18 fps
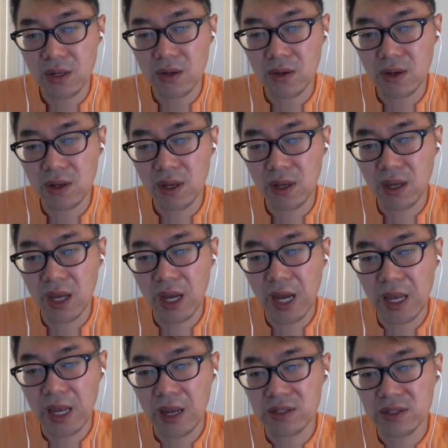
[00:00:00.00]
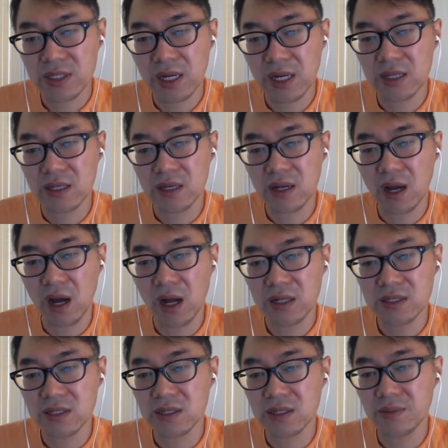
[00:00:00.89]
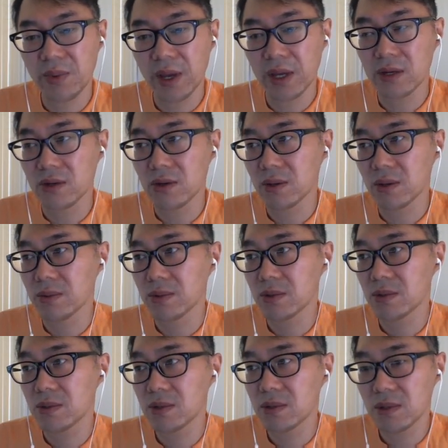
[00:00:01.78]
Okay, I assigned const variable.